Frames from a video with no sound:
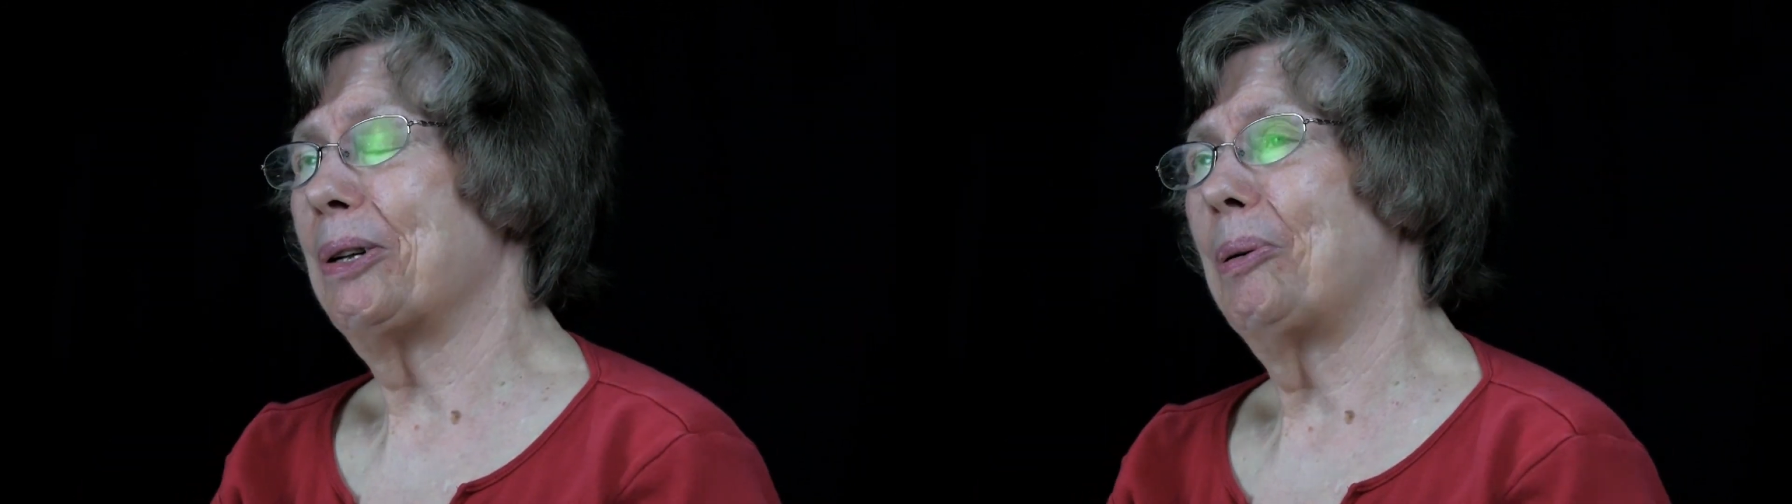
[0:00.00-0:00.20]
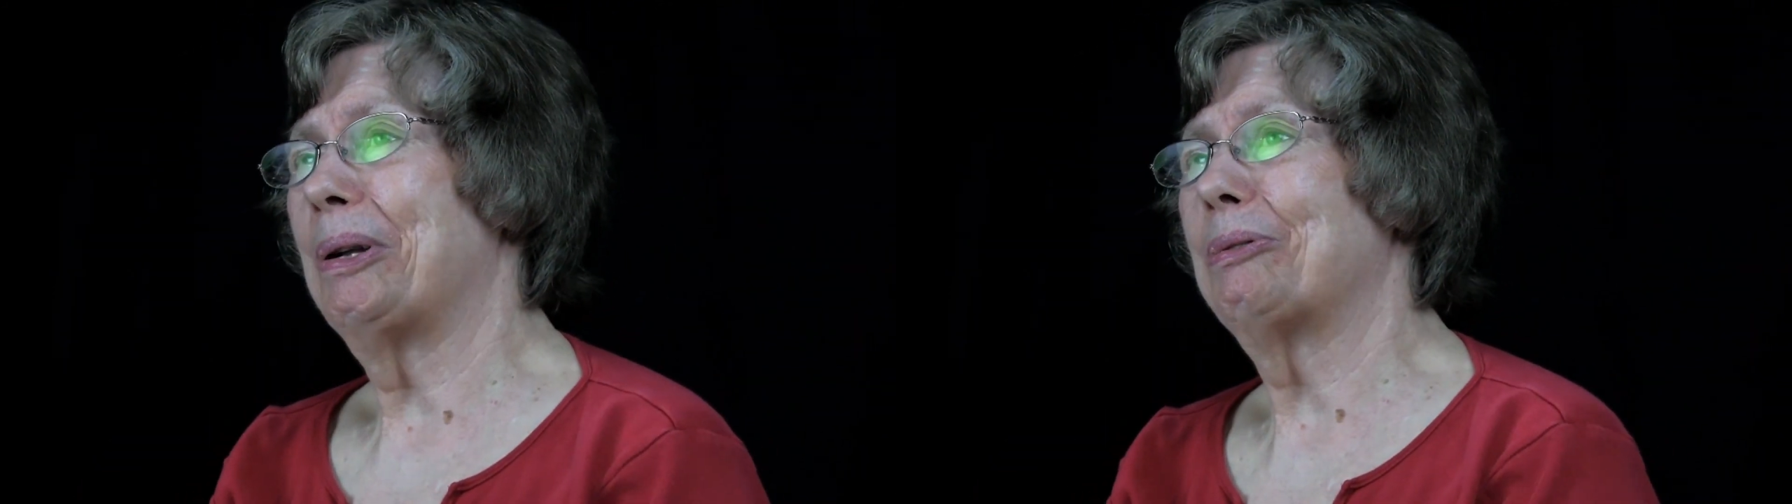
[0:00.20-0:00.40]
to
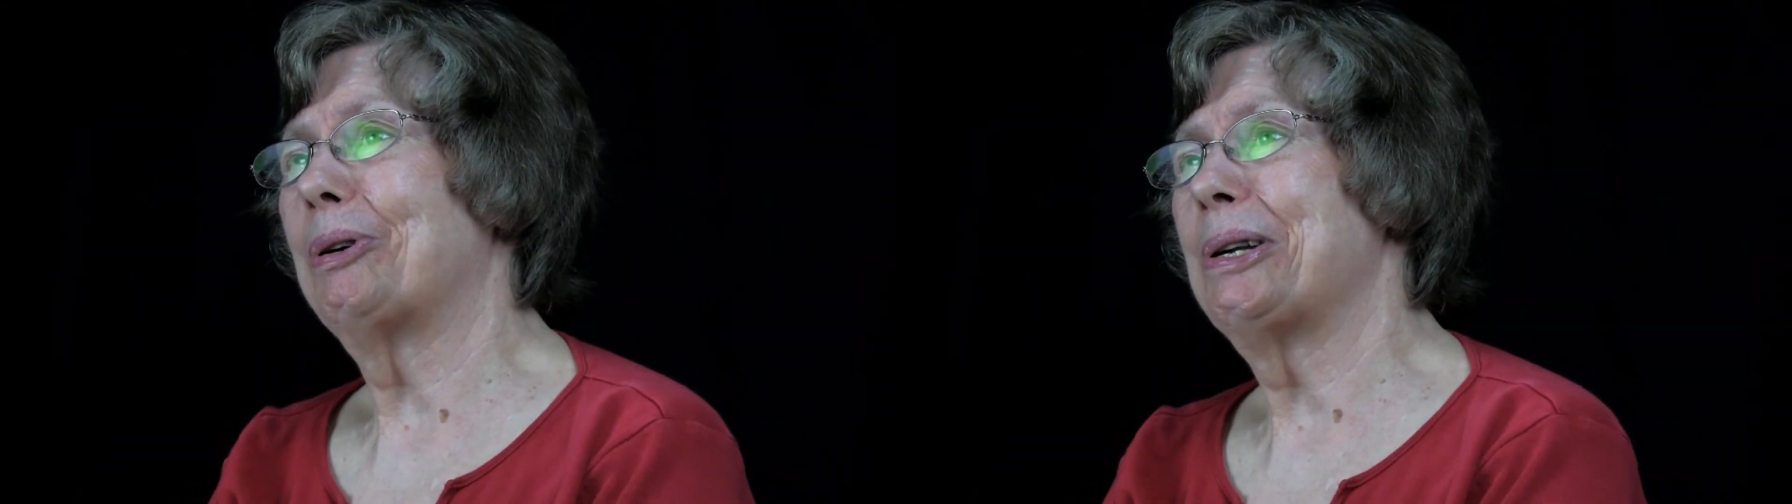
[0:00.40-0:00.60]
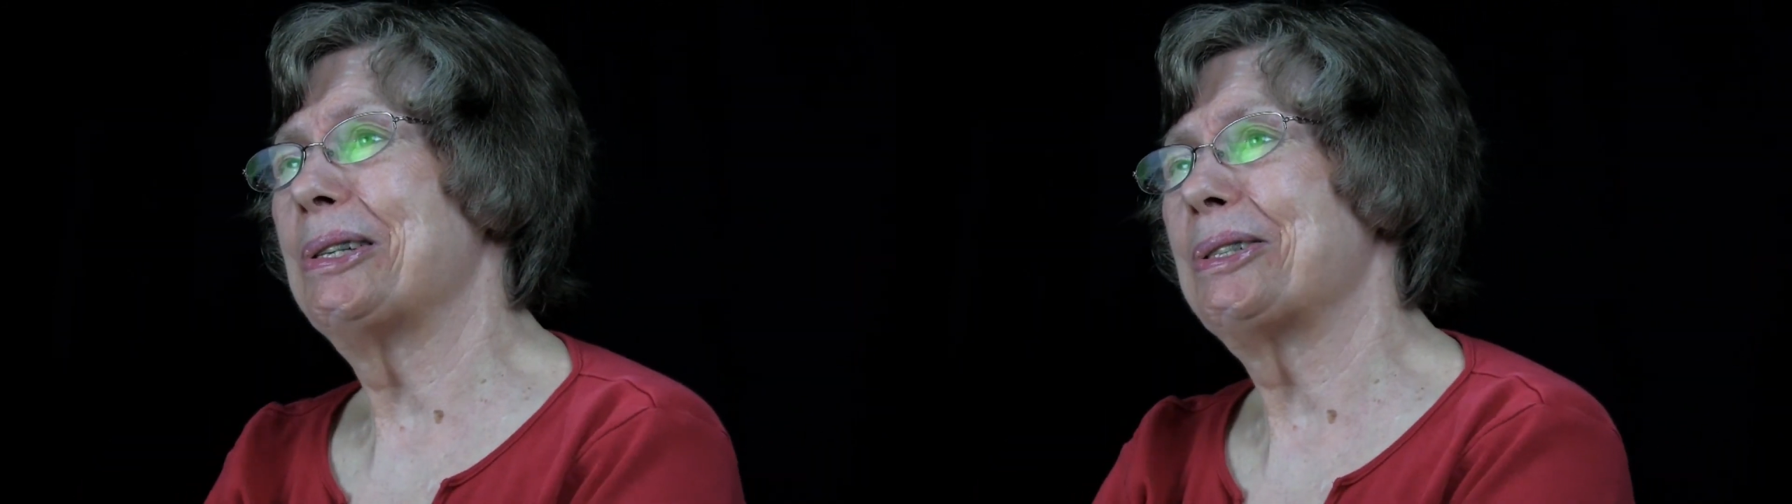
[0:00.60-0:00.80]
go in
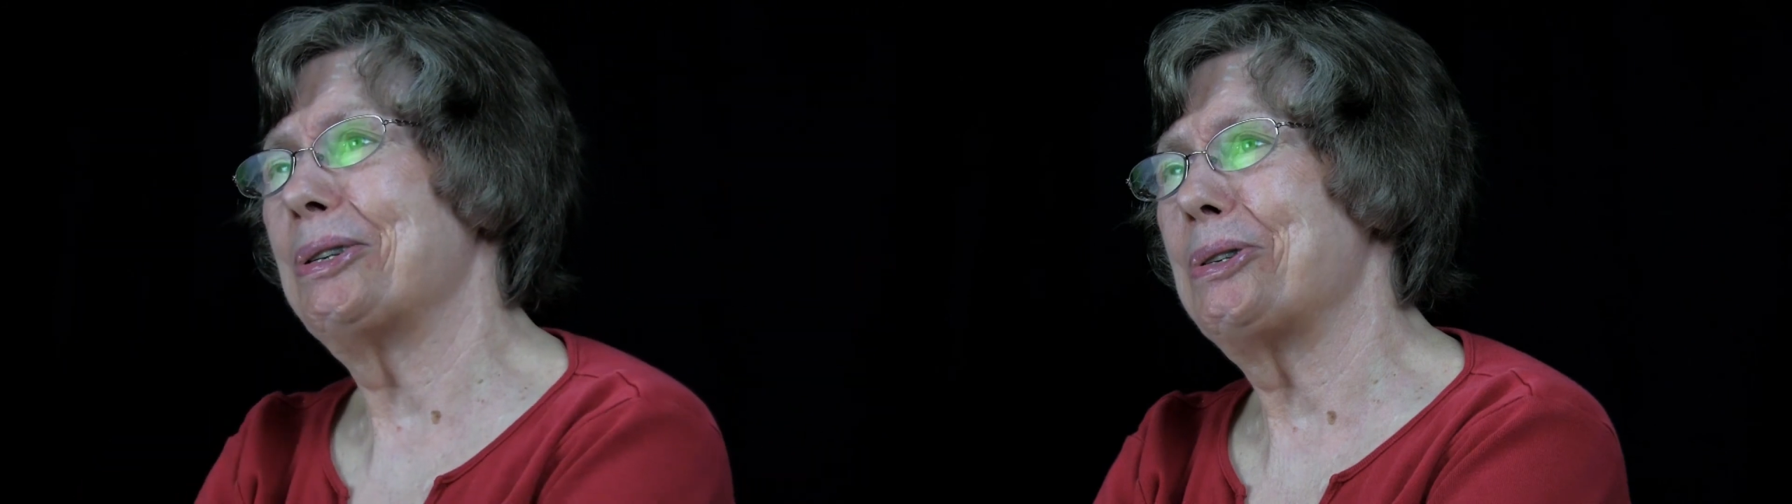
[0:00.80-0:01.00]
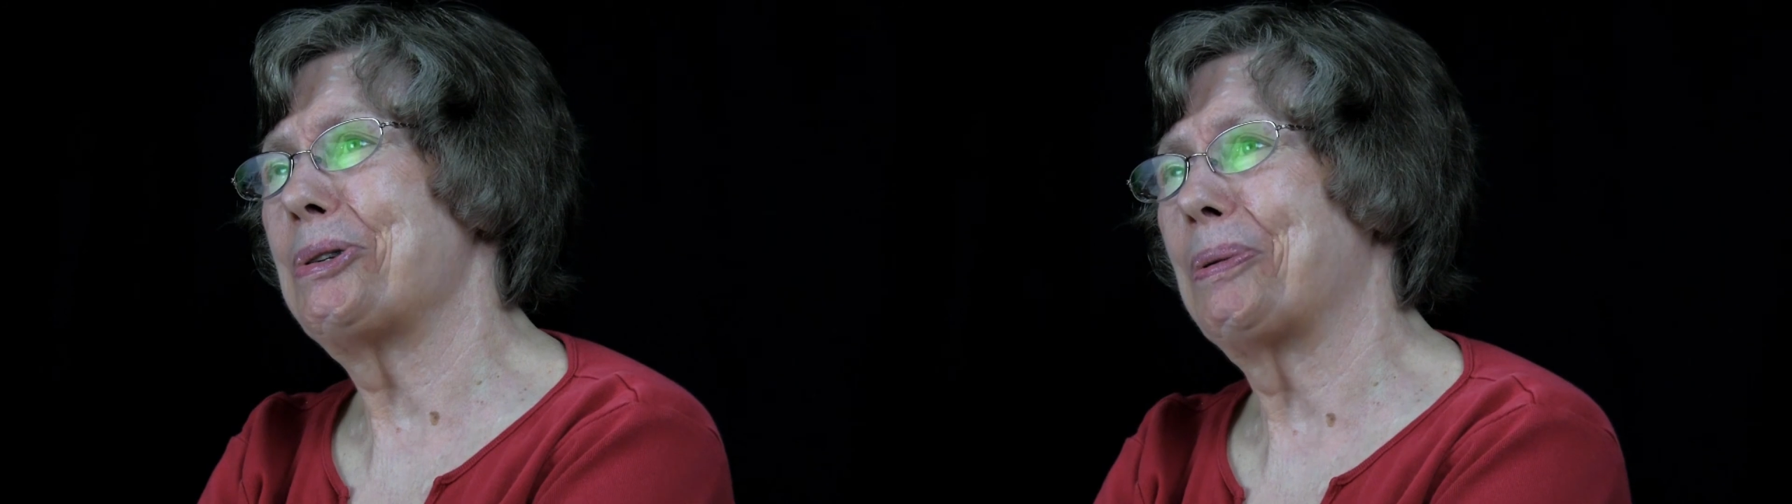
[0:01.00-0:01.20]
for his
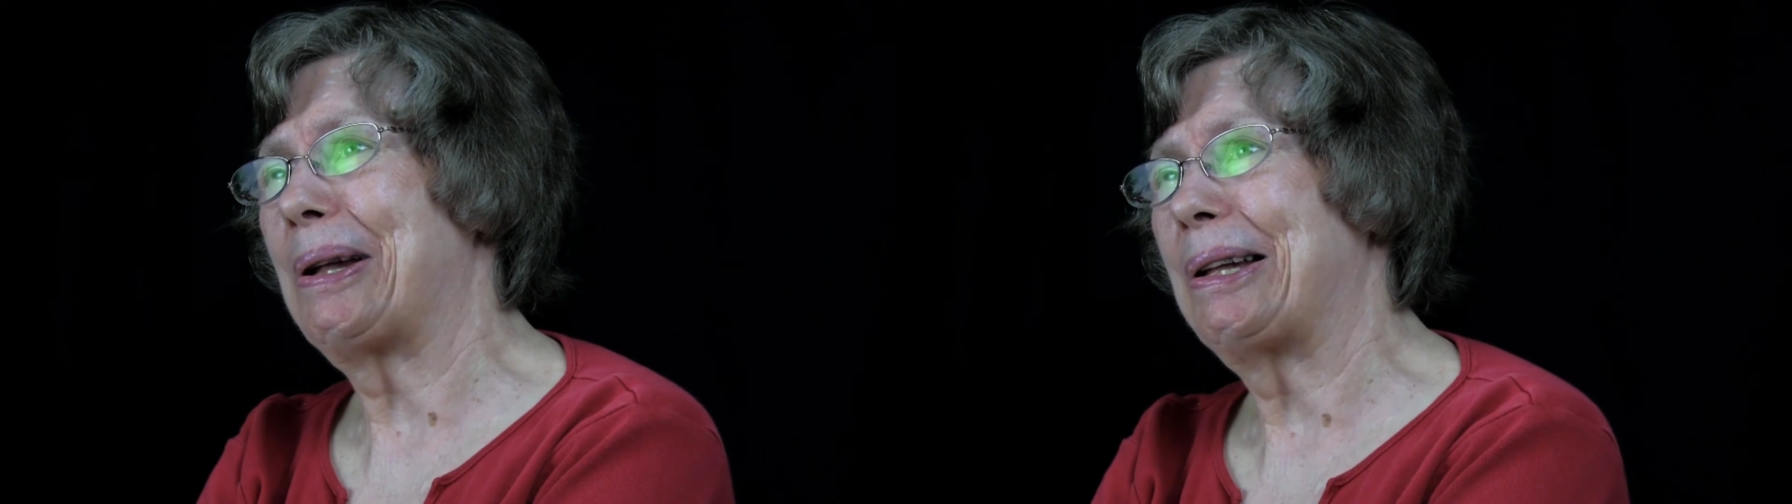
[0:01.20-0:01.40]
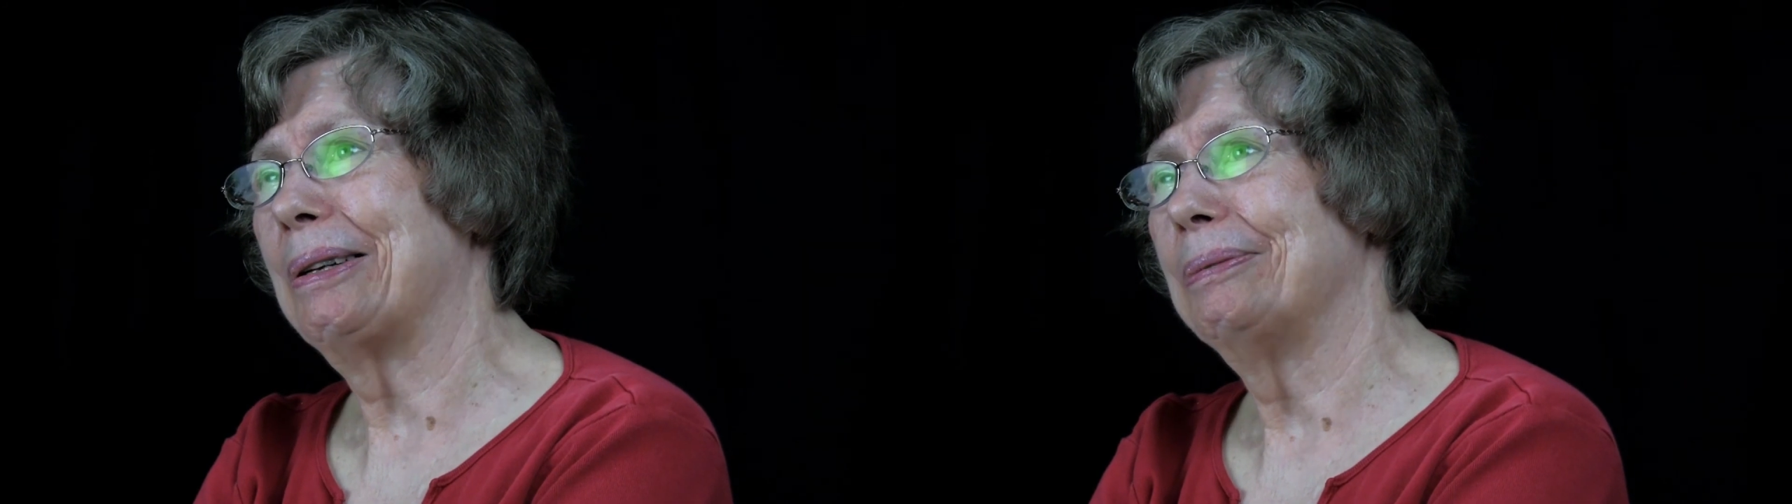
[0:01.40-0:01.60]

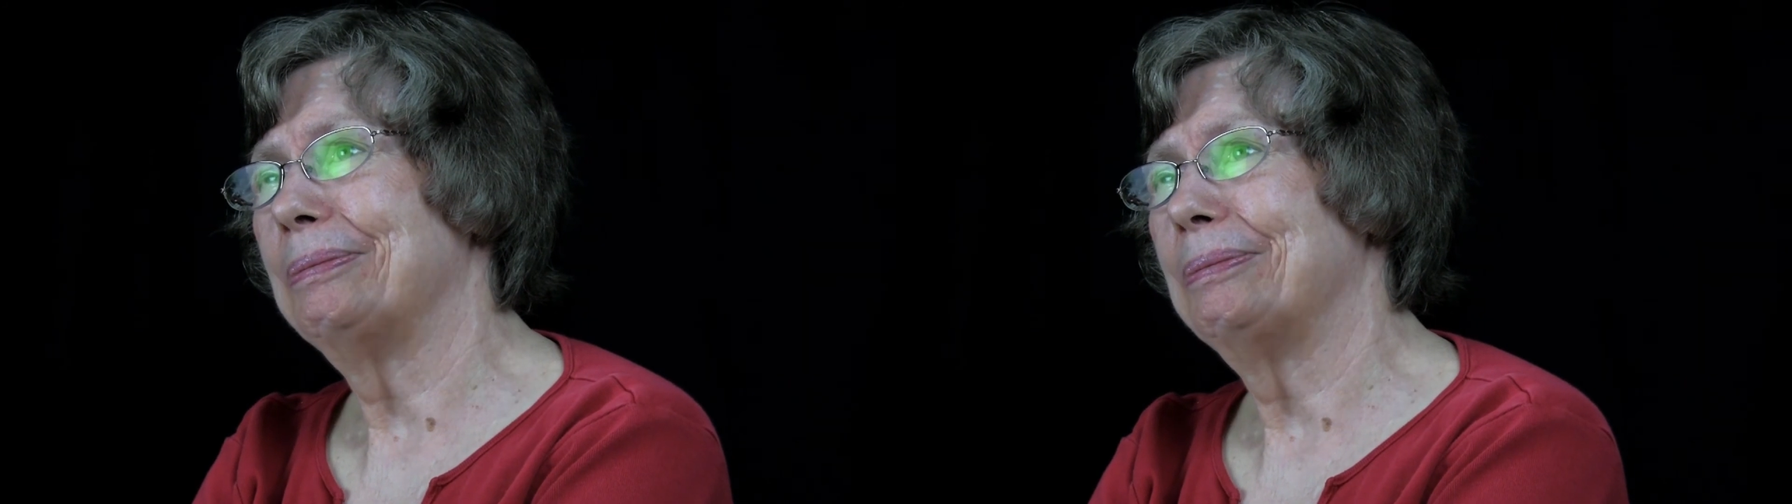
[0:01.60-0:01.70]
surgery.